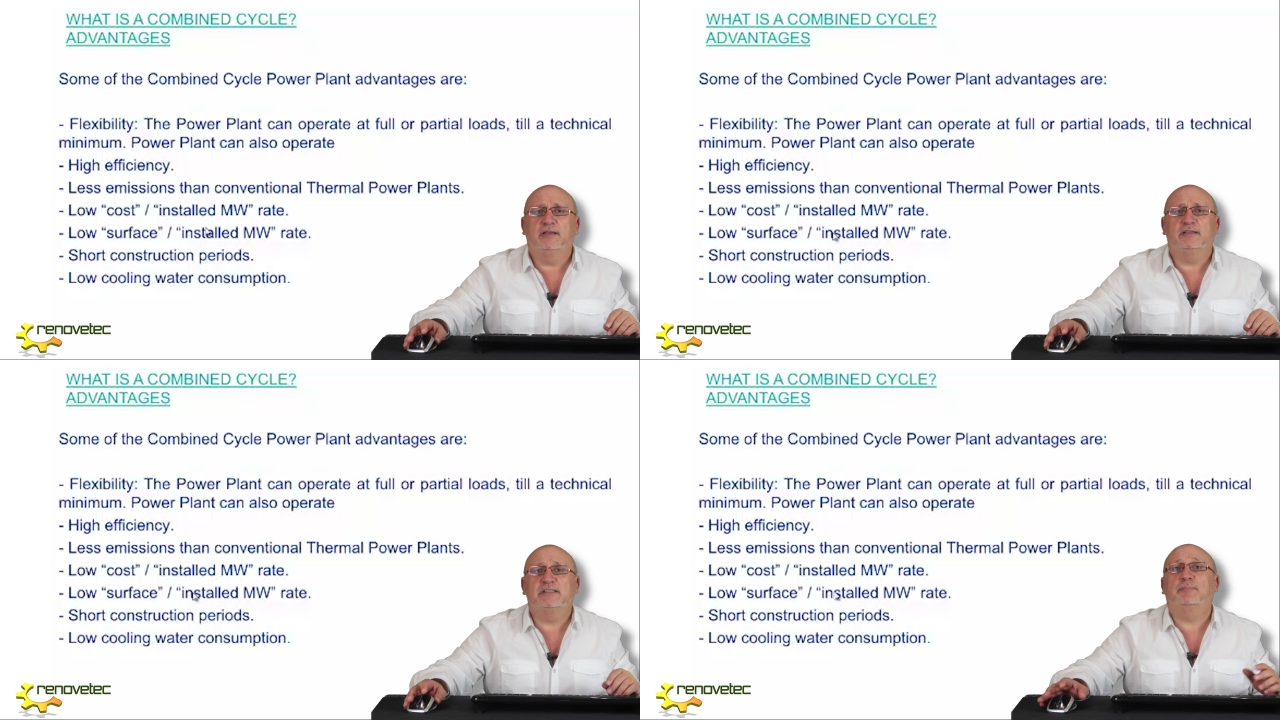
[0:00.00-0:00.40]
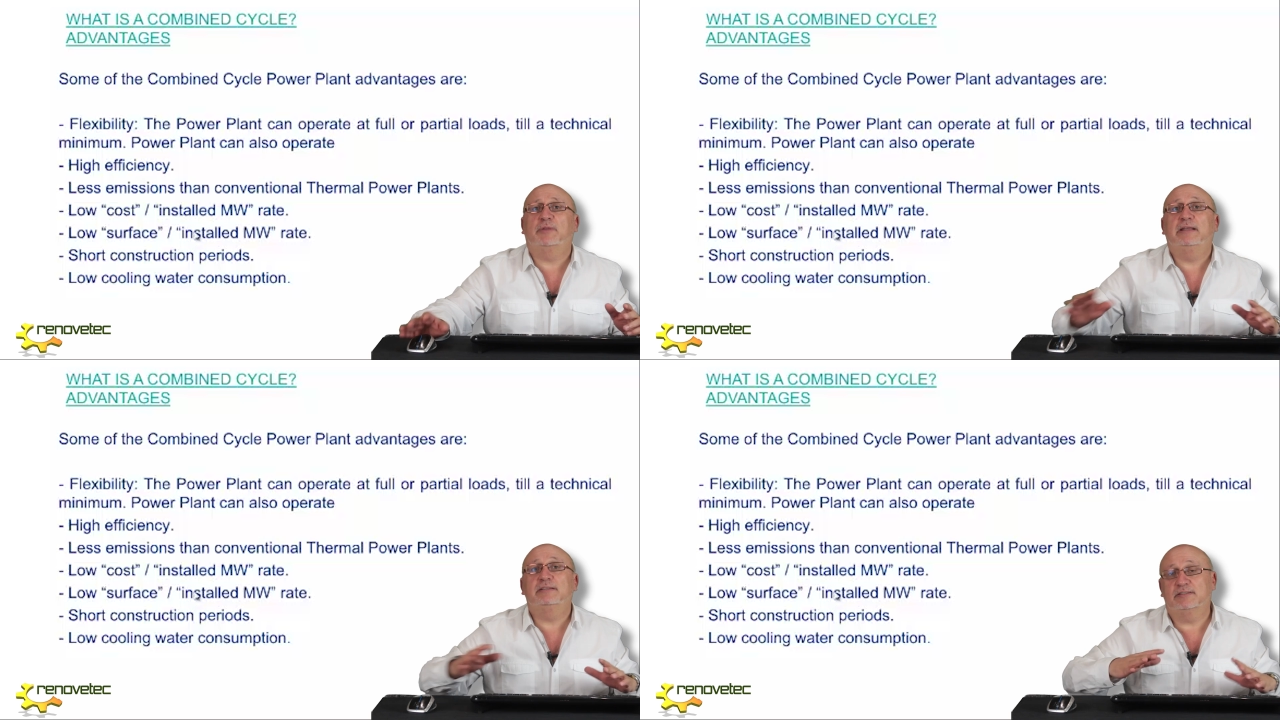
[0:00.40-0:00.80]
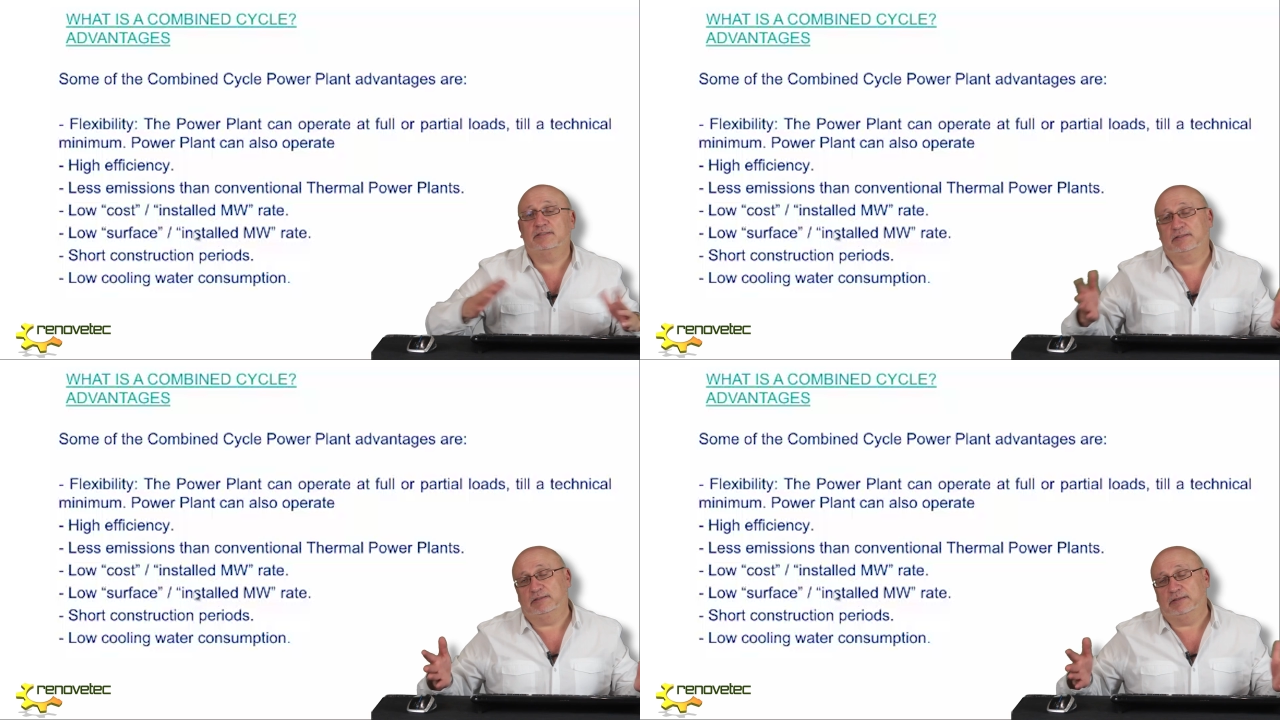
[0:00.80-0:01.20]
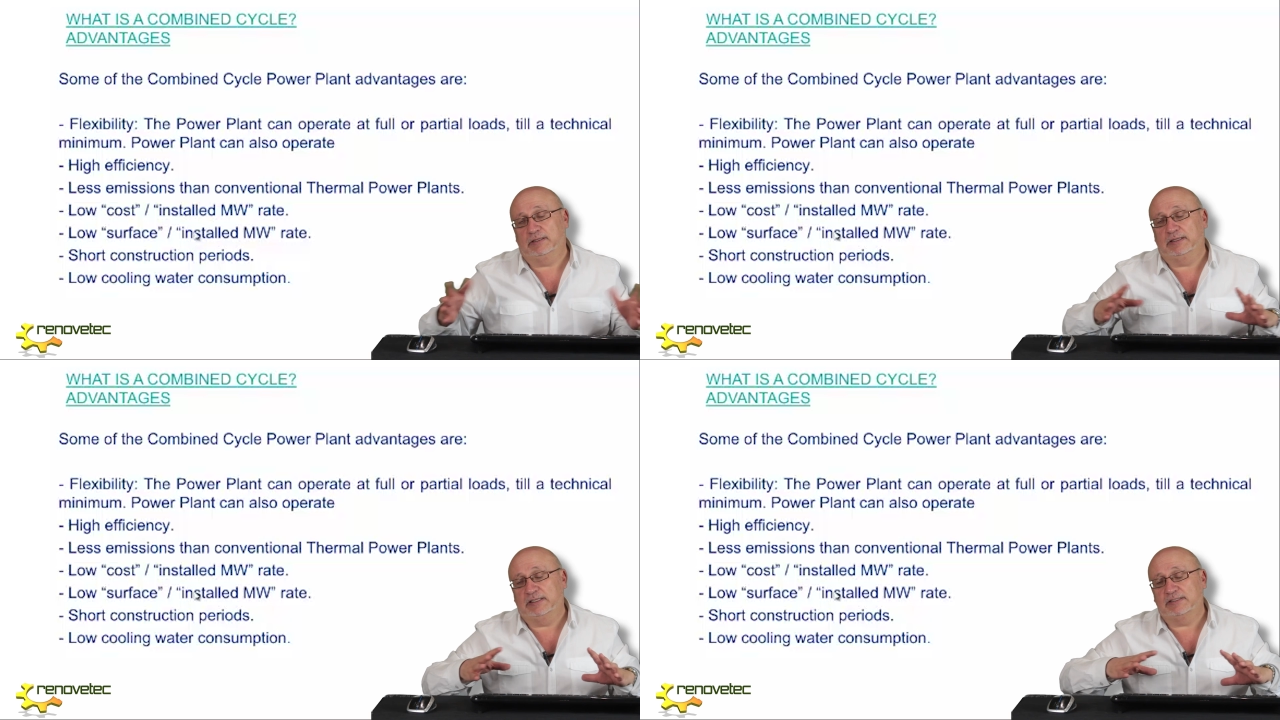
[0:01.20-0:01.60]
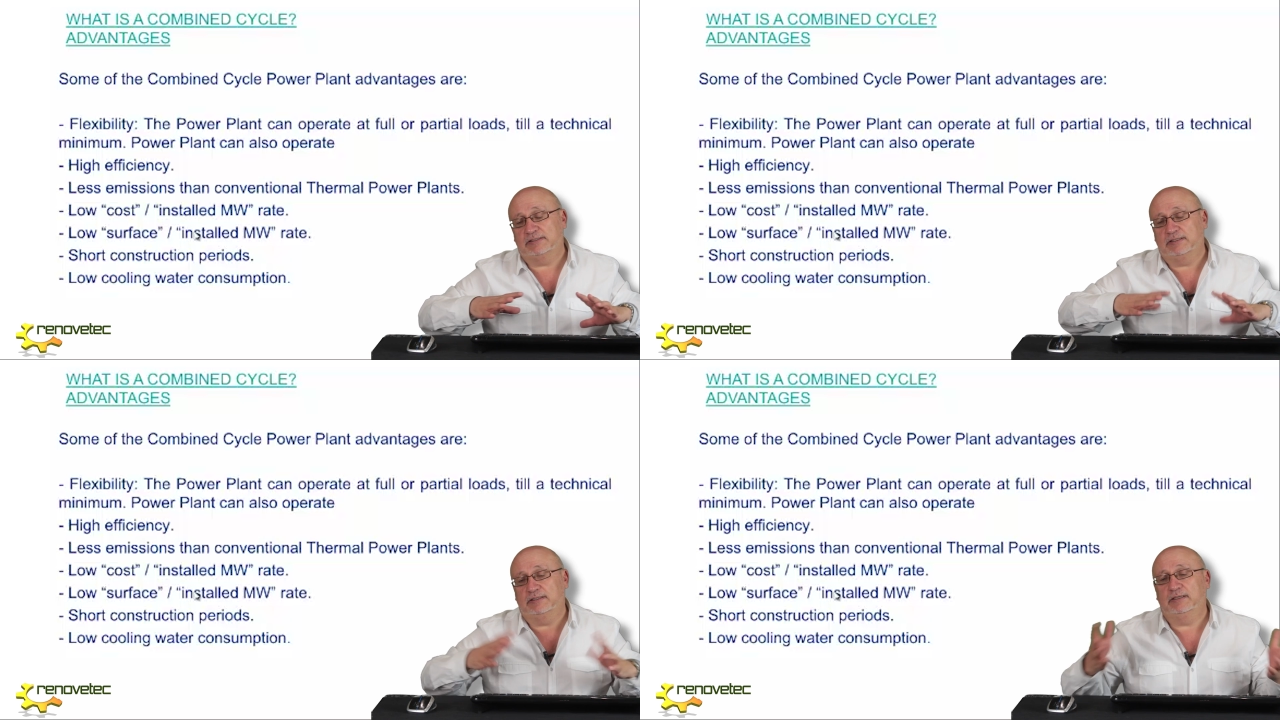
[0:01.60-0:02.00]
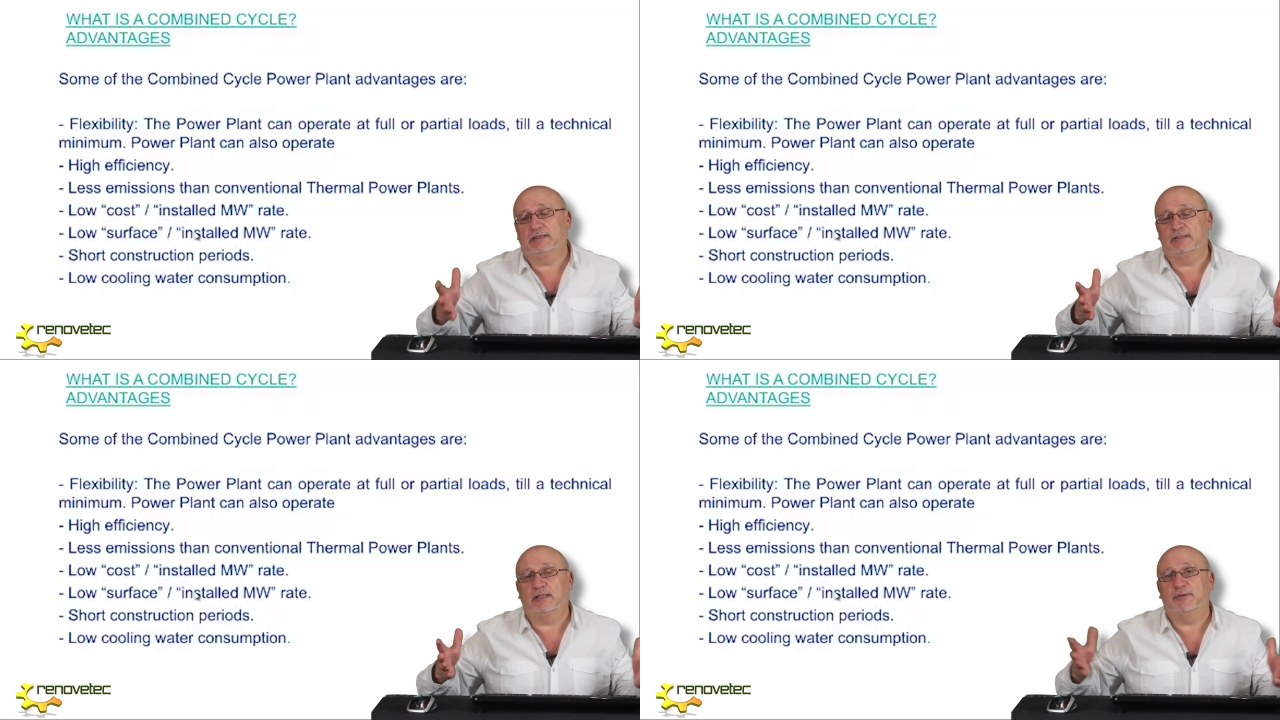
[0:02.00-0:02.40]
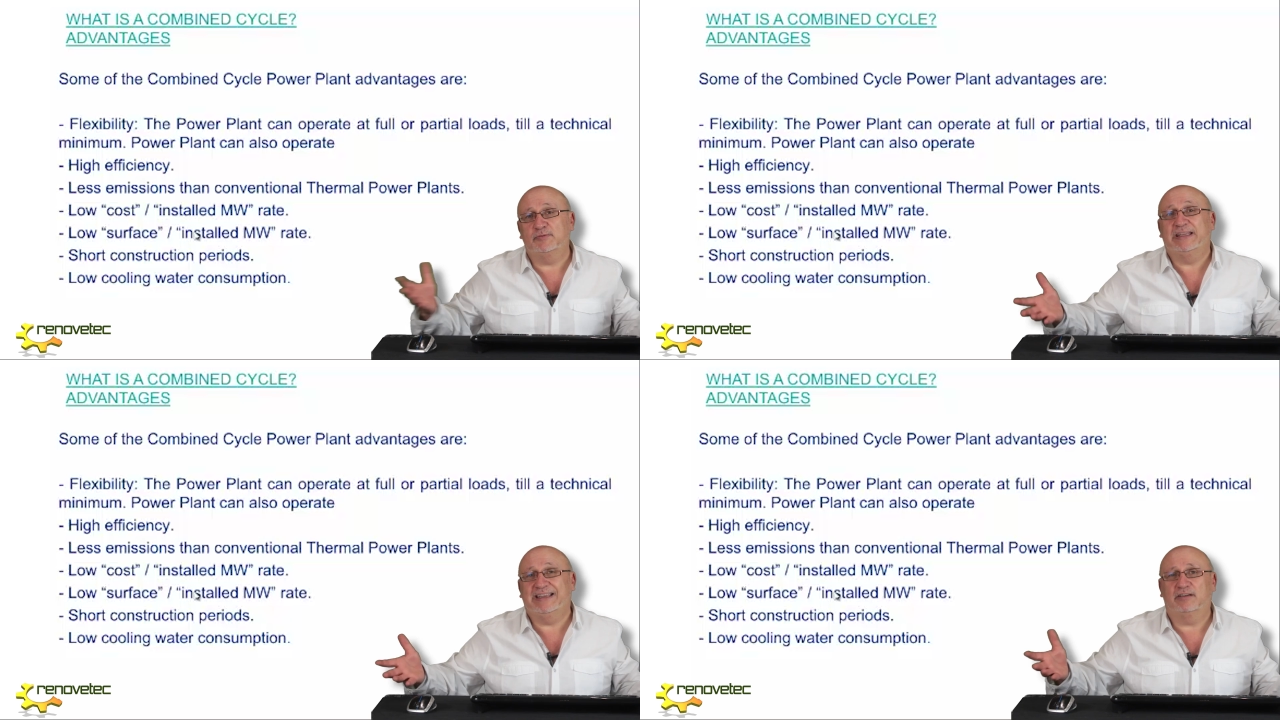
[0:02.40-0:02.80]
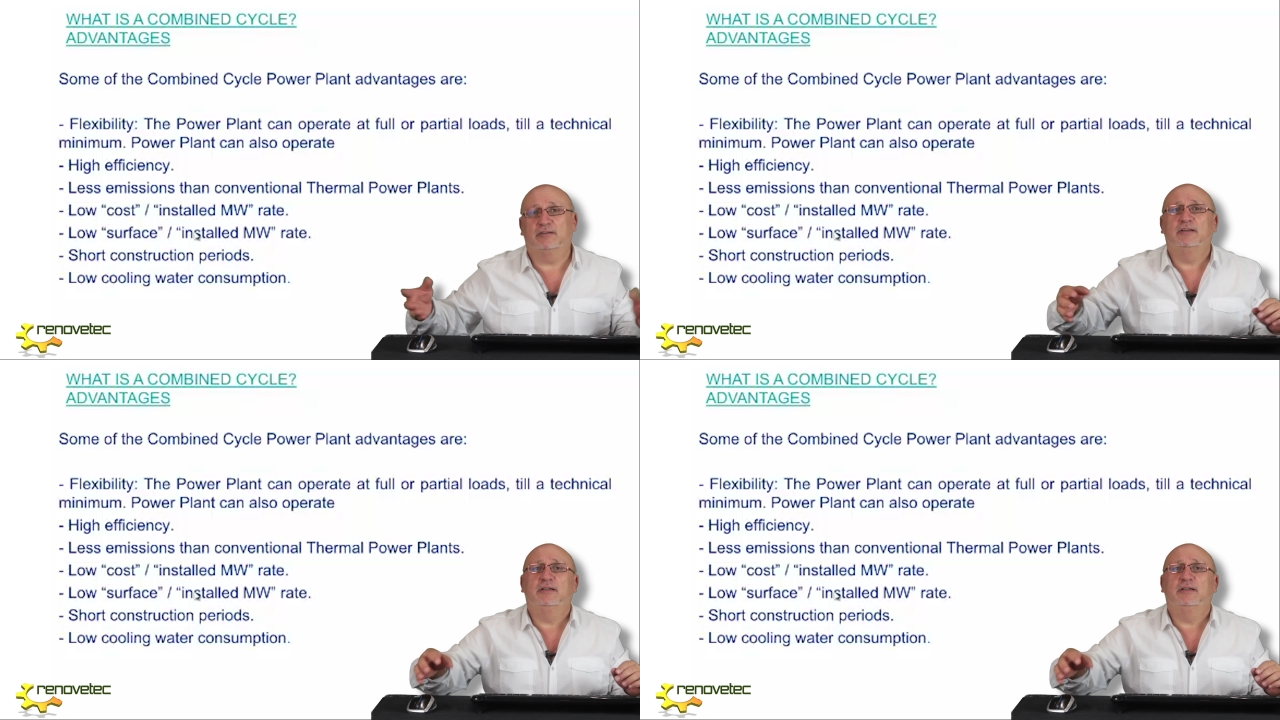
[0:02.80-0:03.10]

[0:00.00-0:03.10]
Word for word: Uh, sometimes mm, this uh, time is bigger,